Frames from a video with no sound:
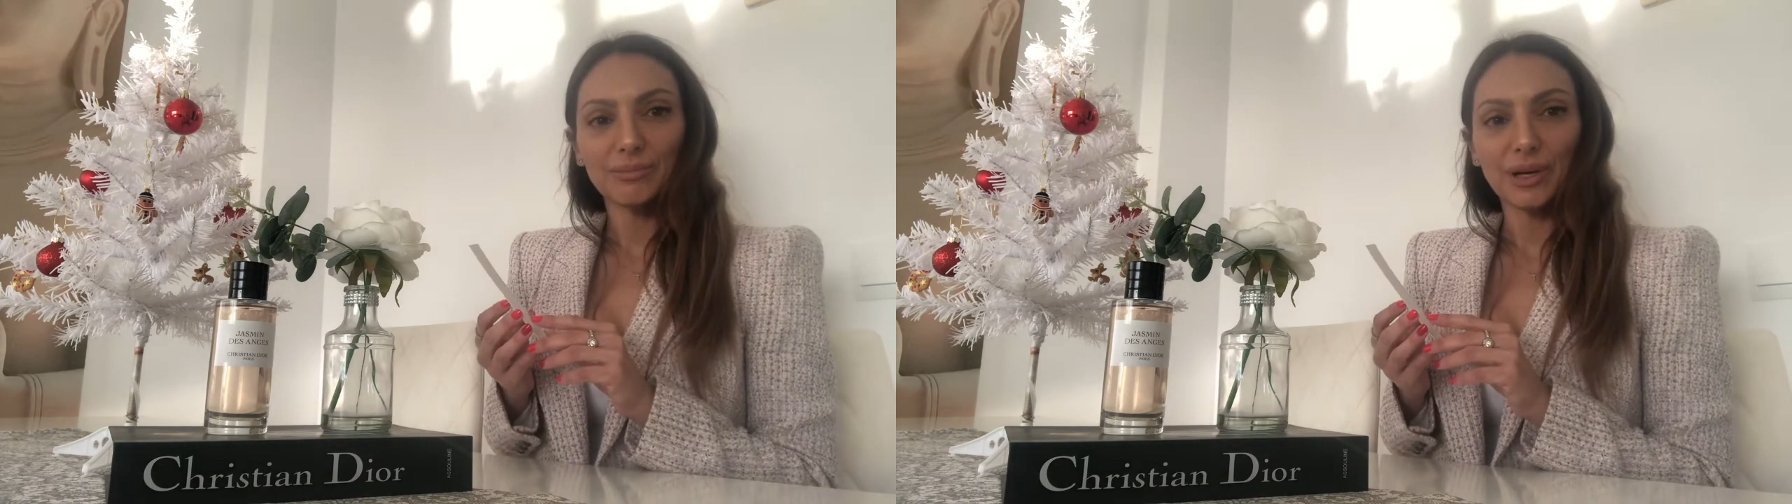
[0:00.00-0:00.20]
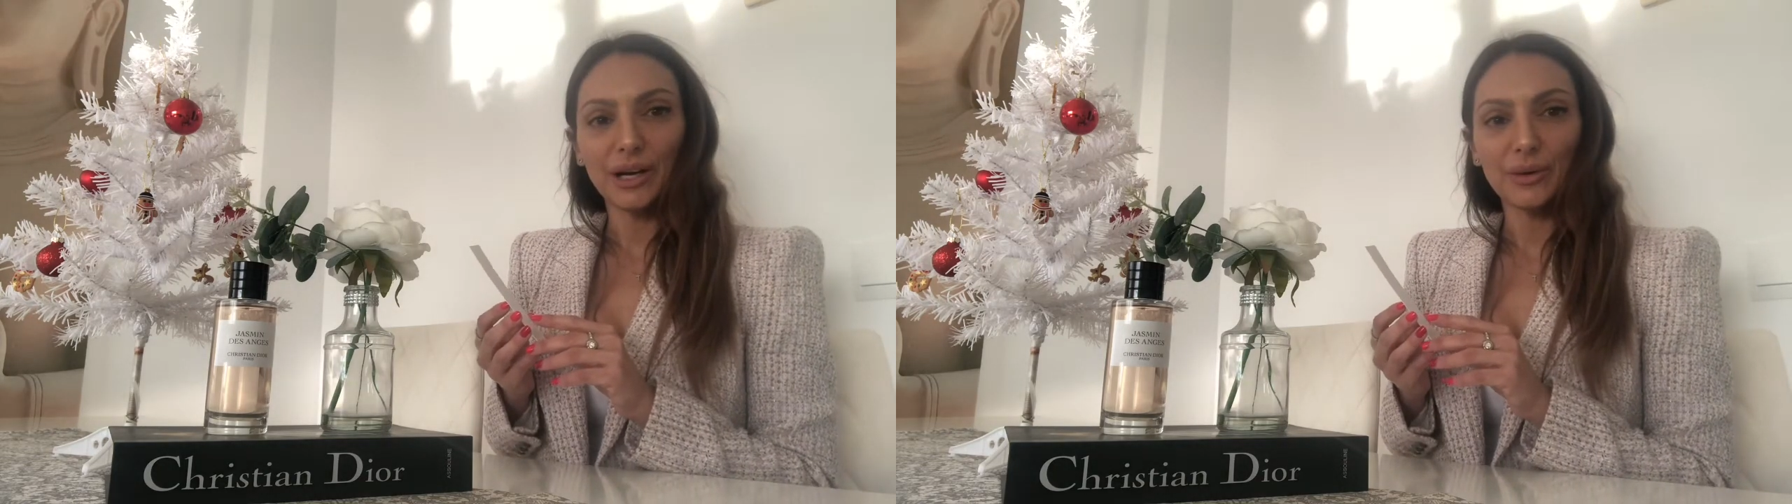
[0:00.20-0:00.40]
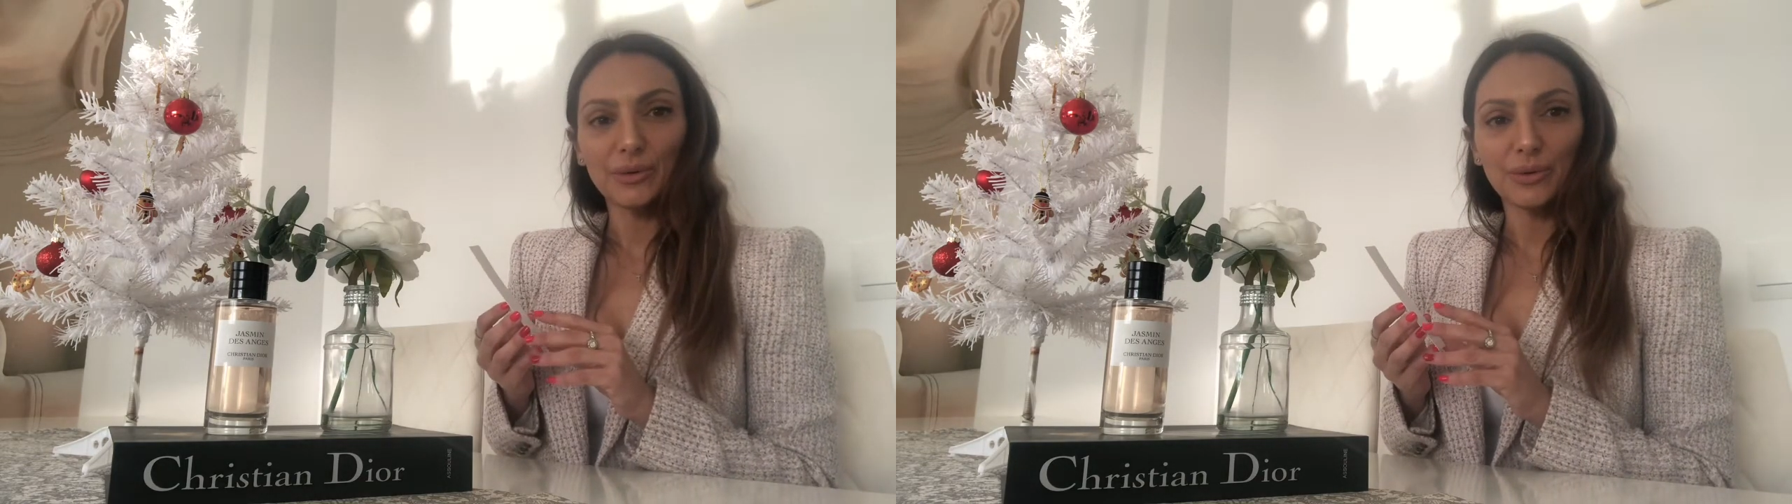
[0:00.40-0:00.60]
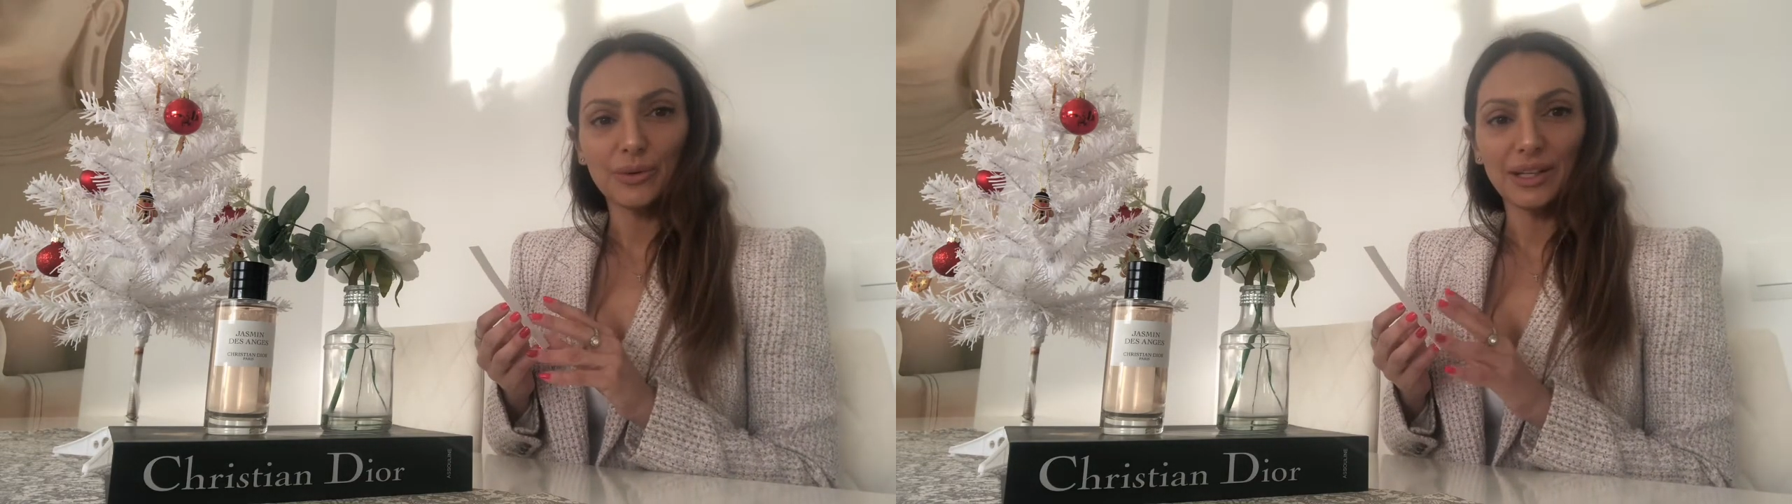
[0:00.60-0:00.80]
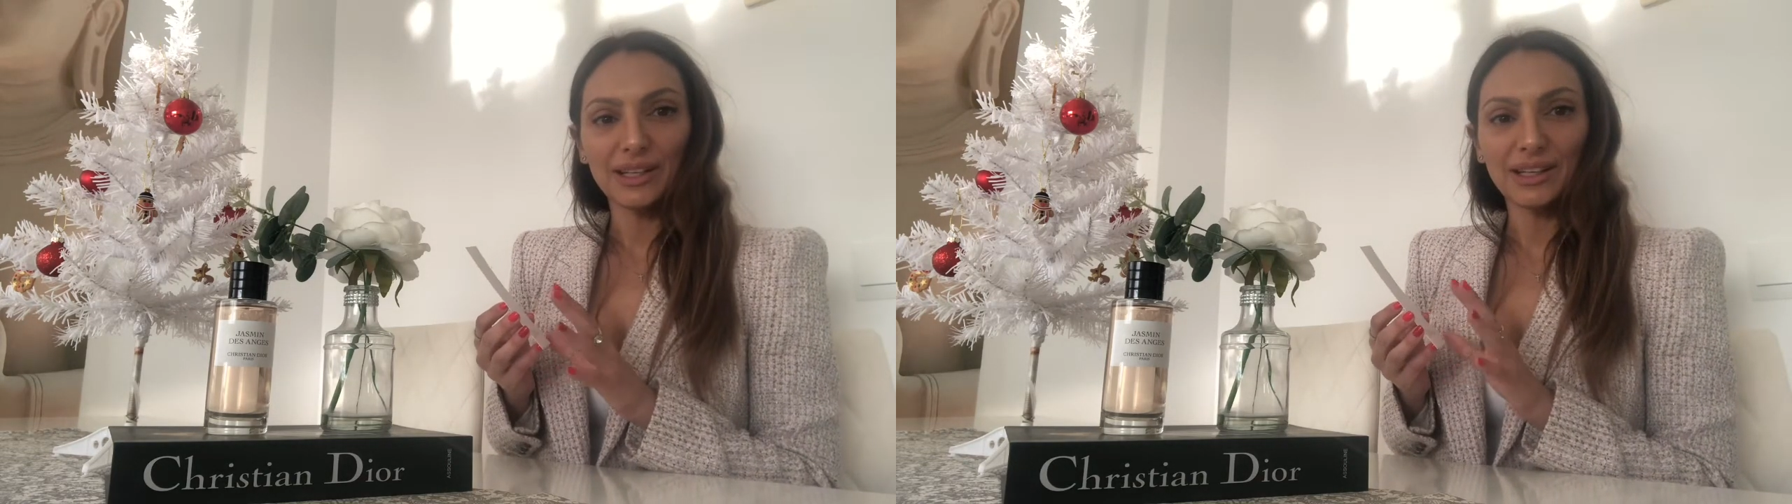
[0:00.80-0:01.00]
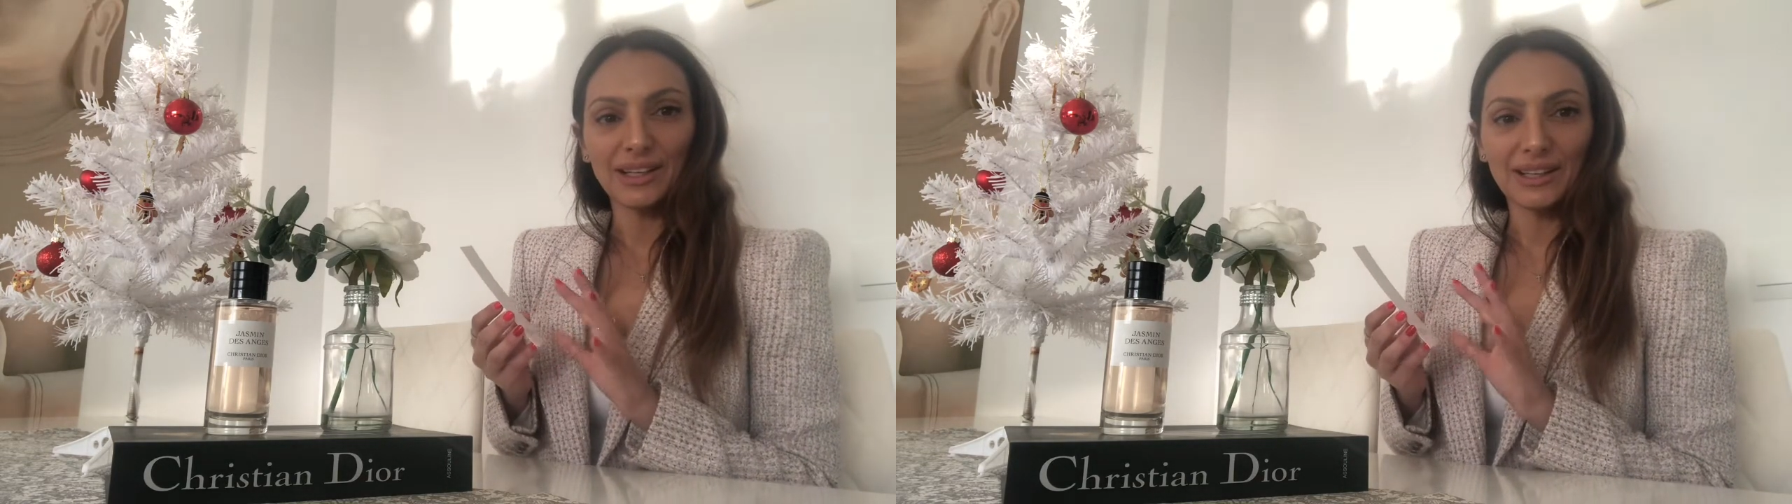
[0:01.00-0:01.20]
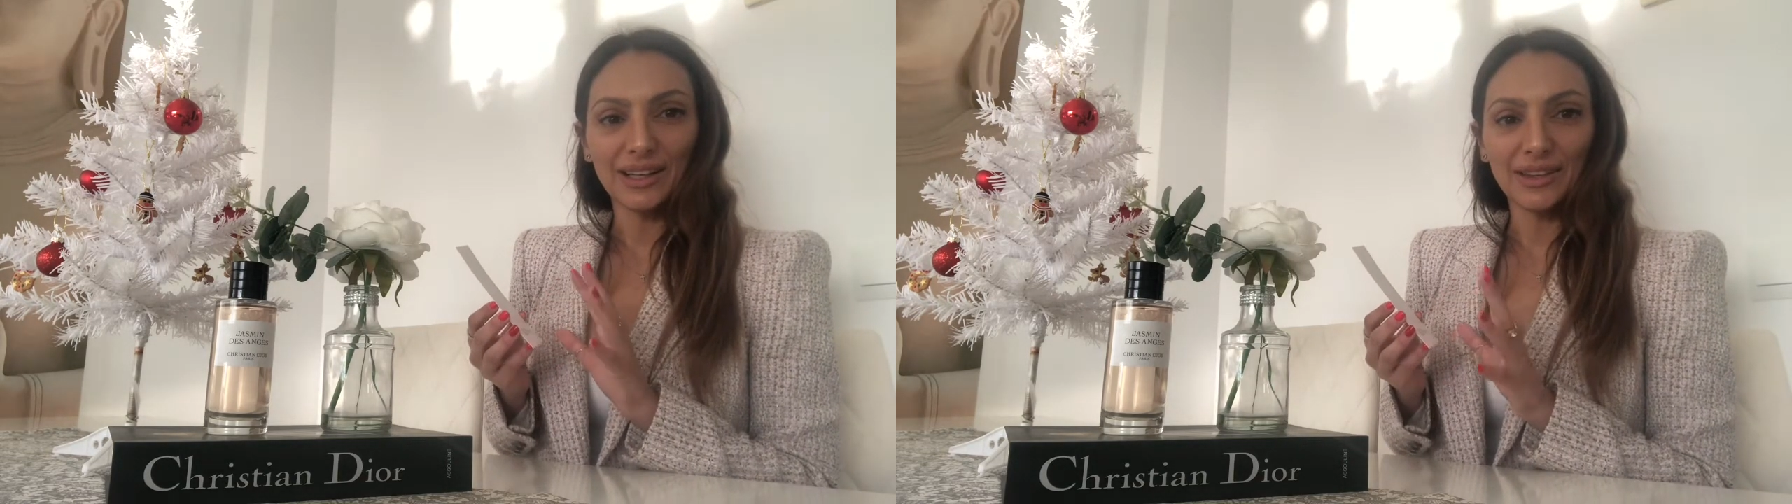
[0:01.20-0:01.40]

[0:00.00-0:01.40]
powdery,